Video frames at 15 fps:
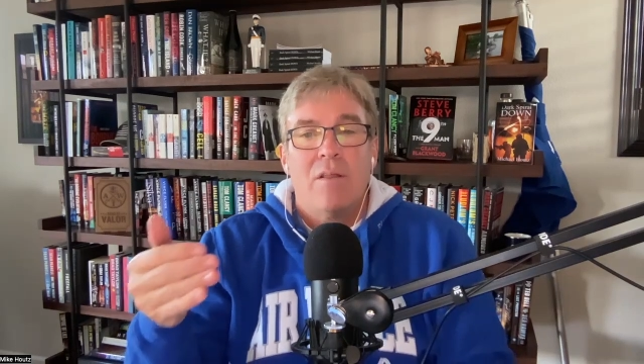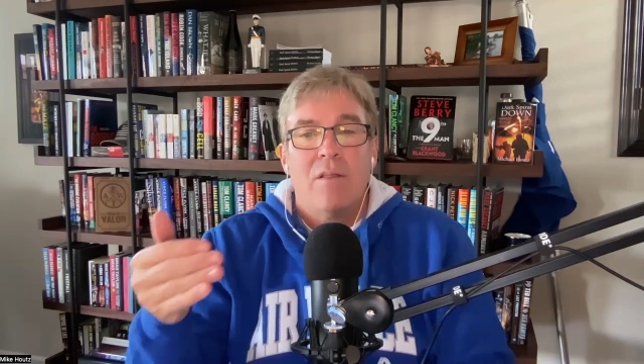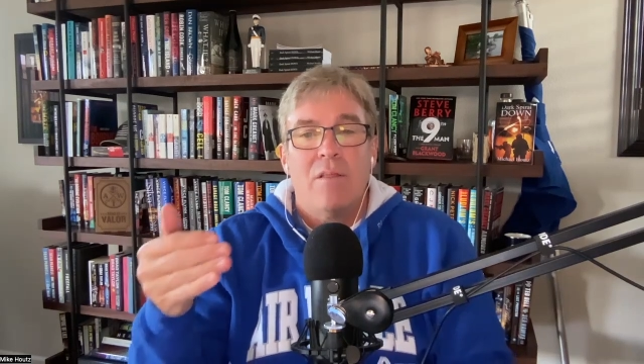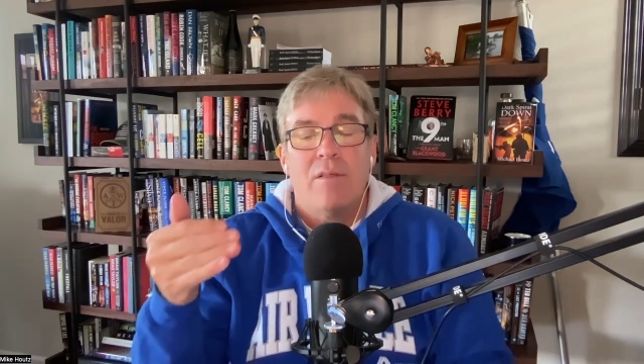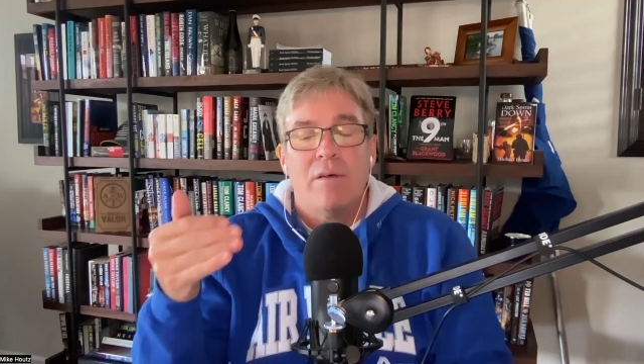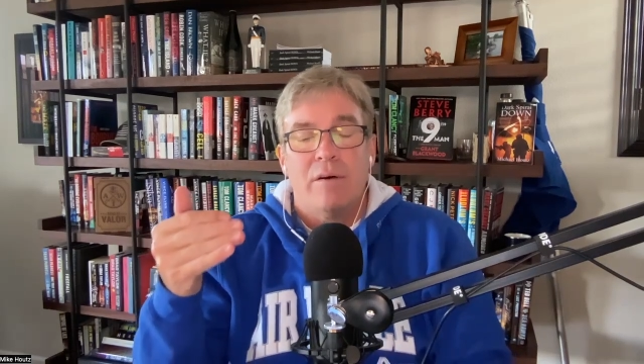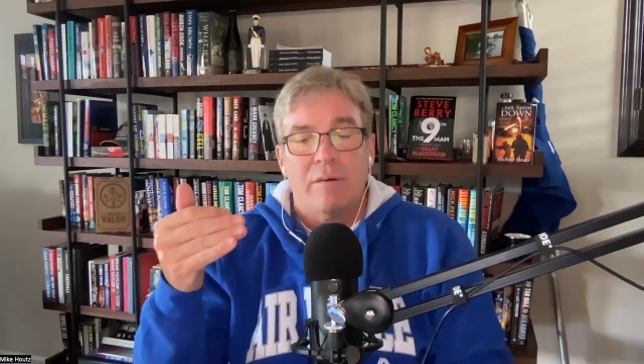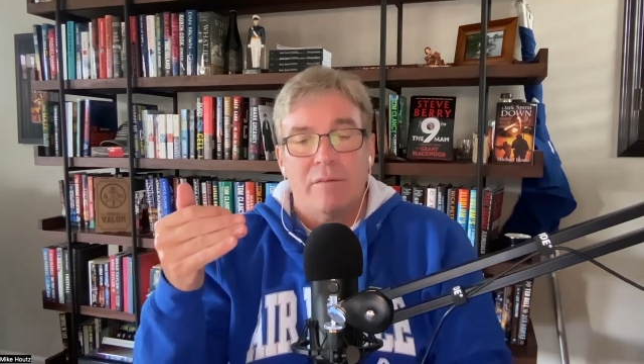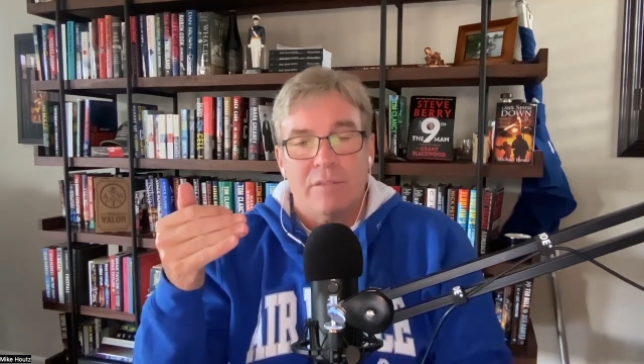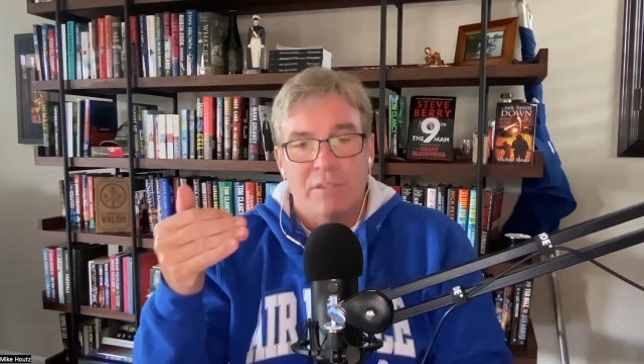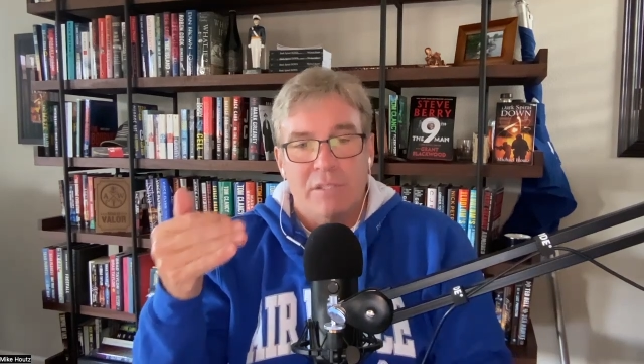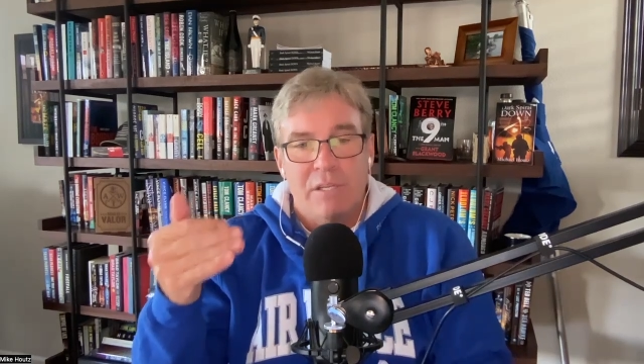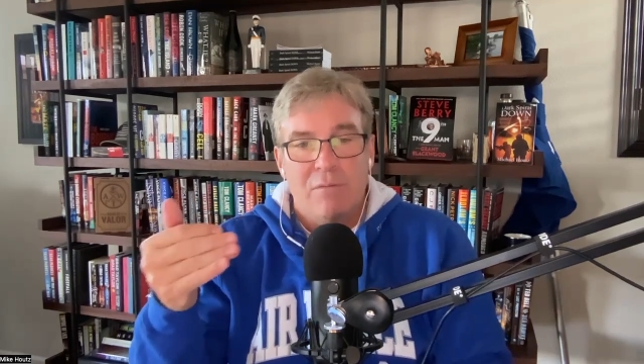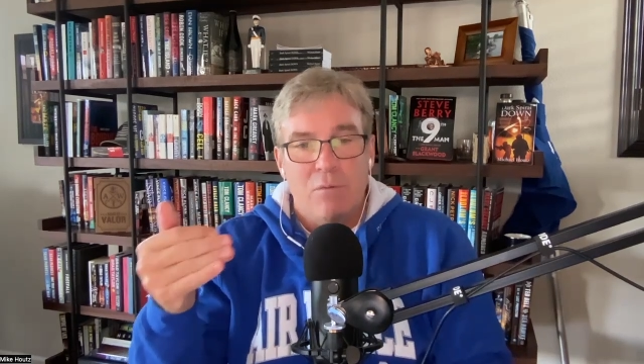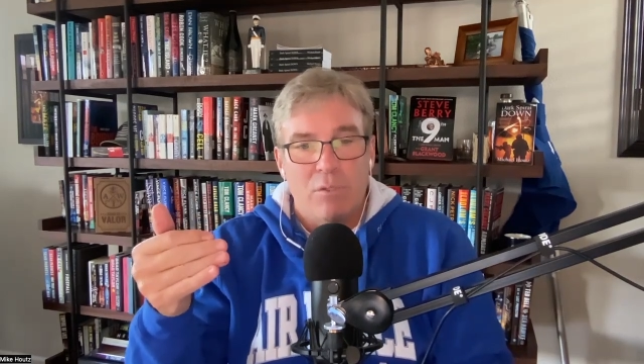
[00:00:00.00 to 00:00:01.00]
The
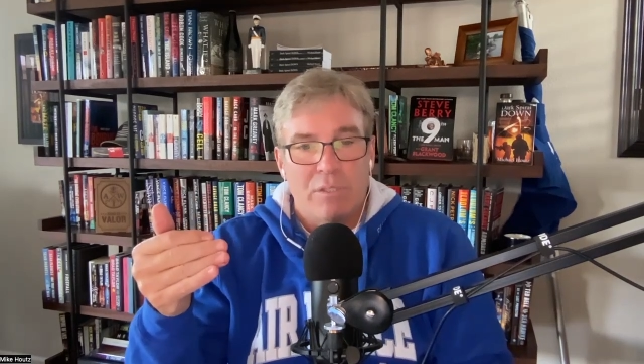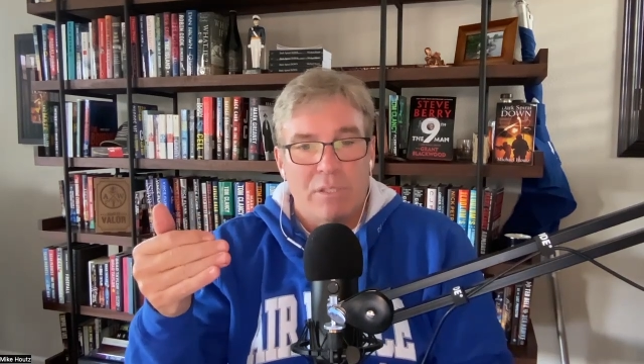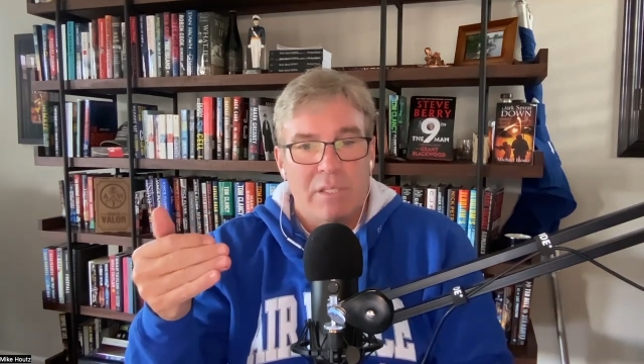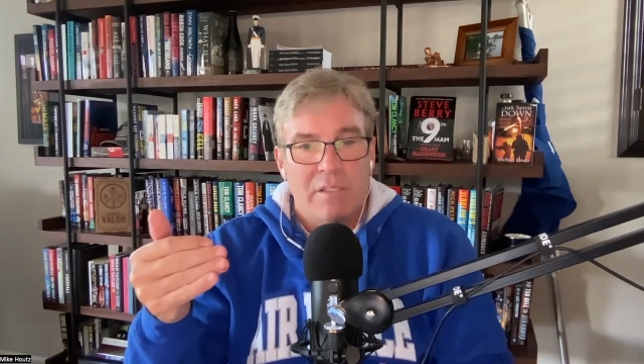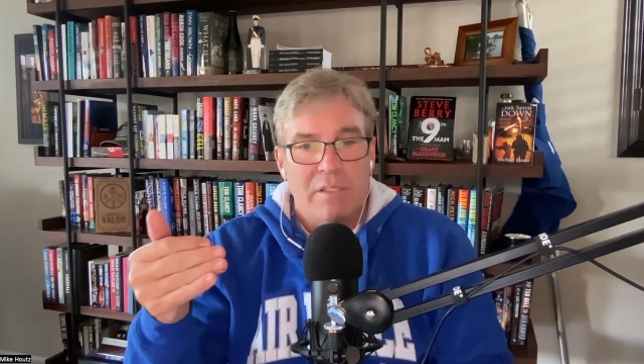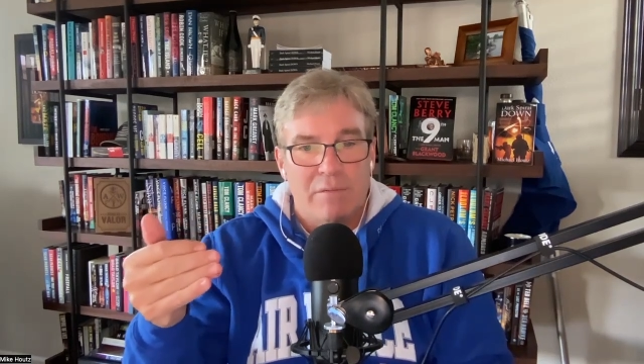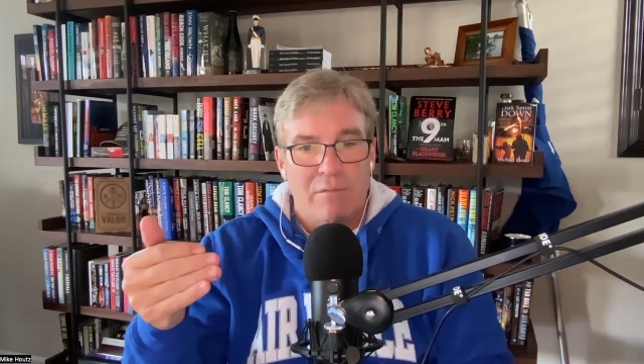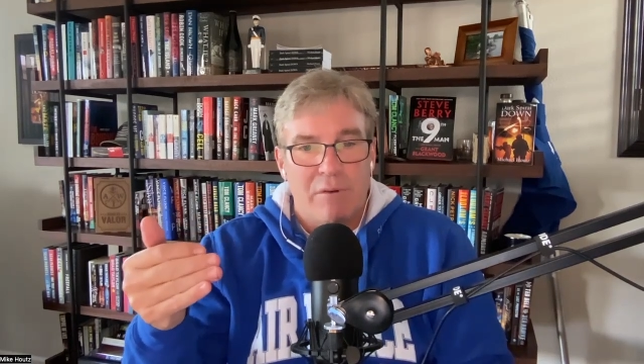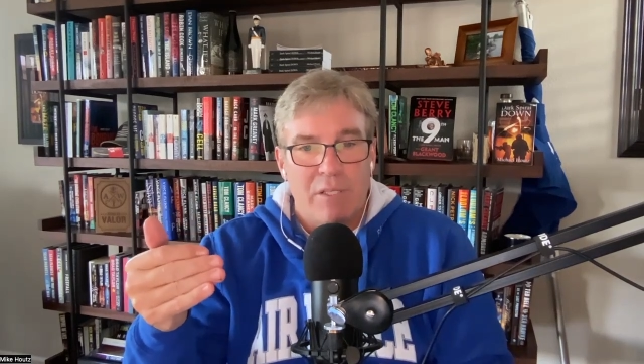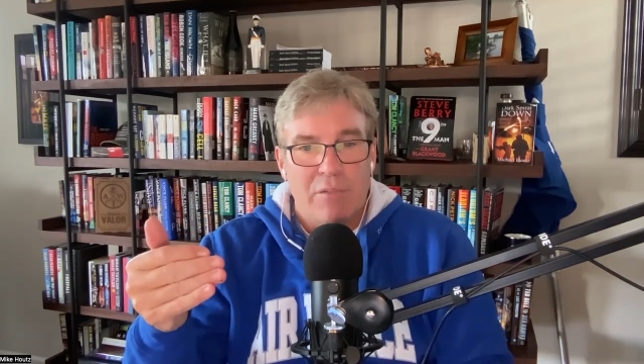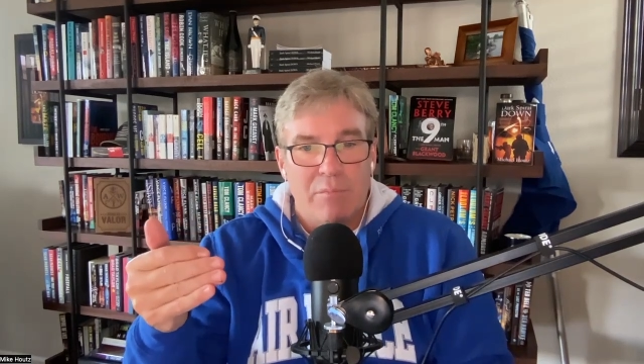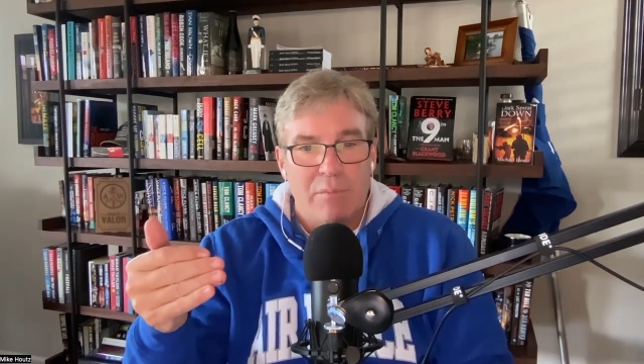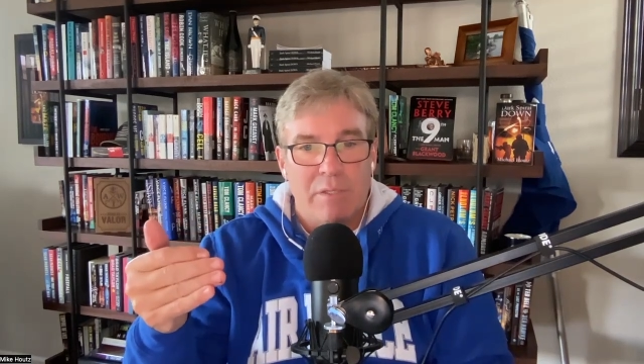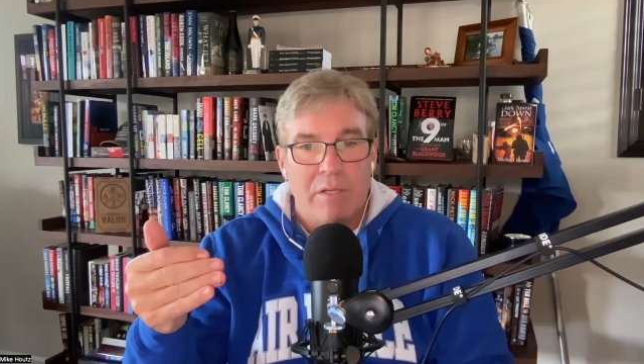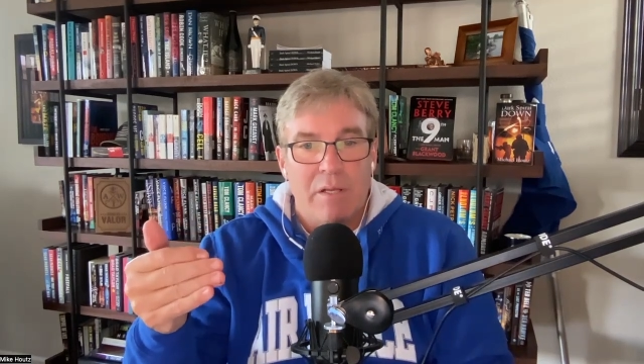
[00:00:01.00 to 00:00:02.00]
C4Cs, the
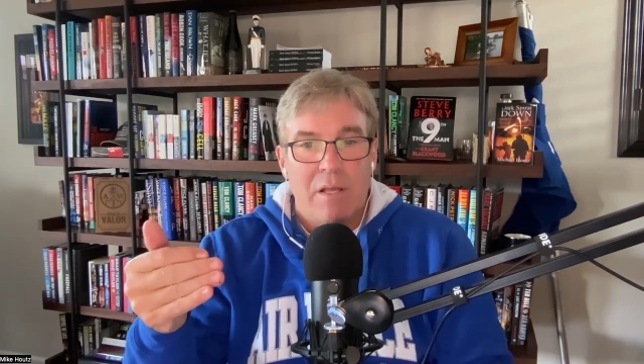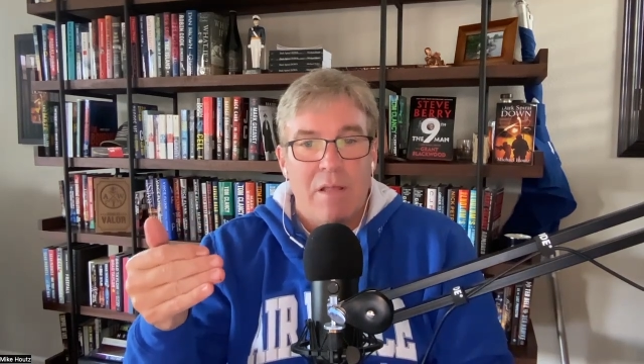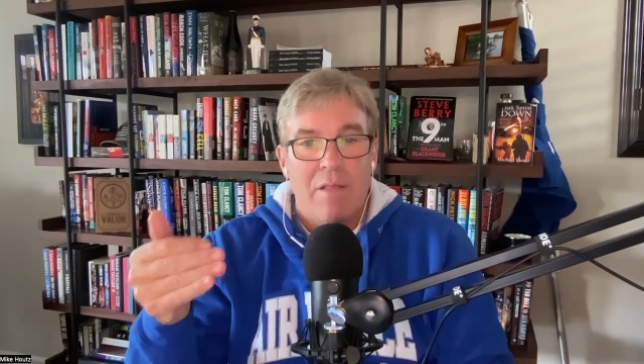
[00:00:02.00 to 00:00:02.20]
freshmen,